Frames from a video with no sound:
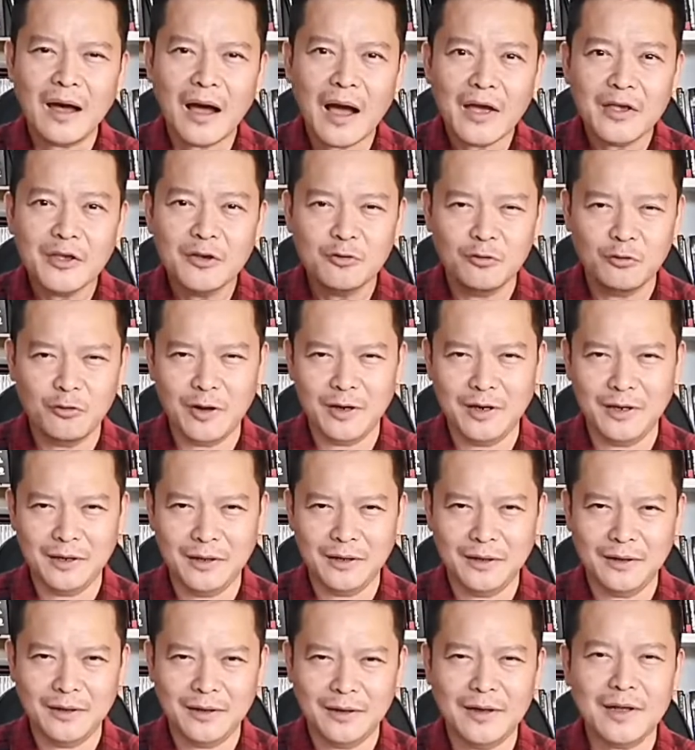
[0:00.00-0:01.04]
Are you
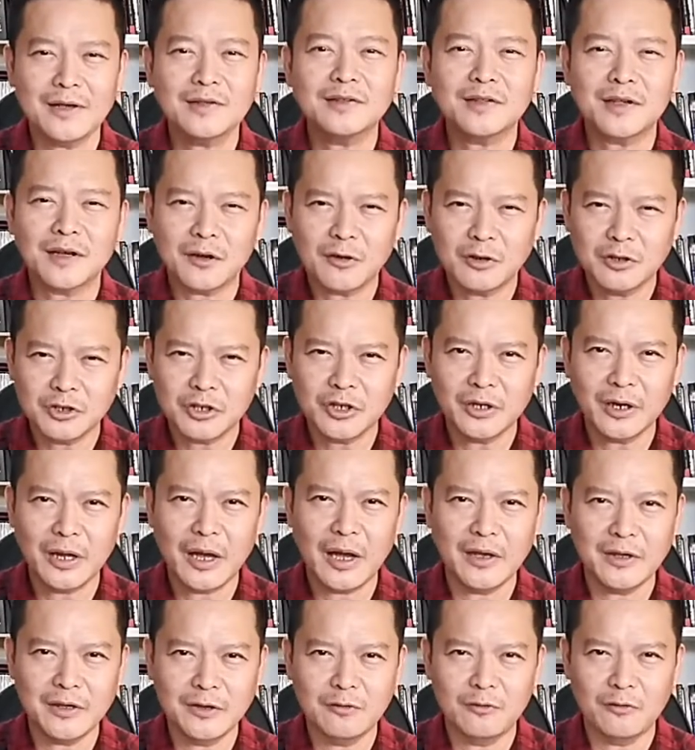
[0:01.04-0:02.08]
ready? That's the question.
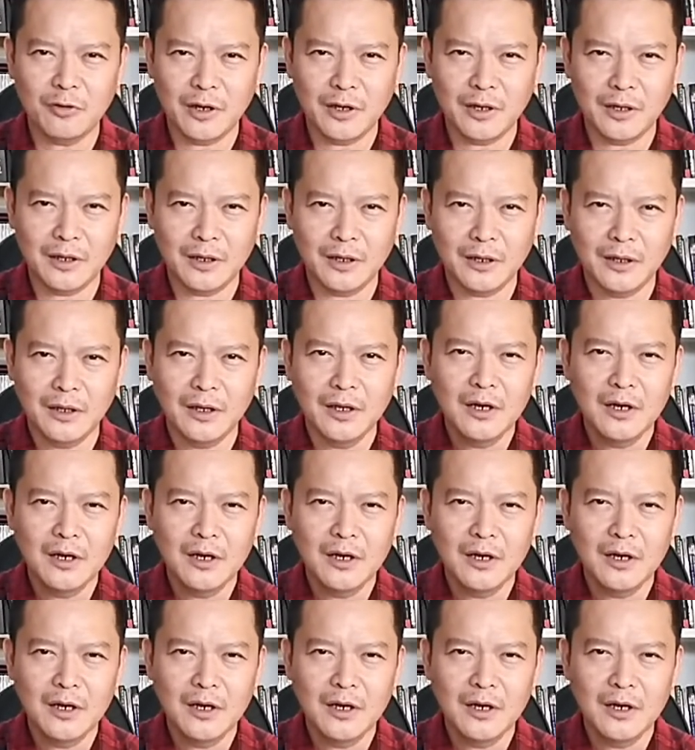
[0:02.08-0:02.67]
Are you ready?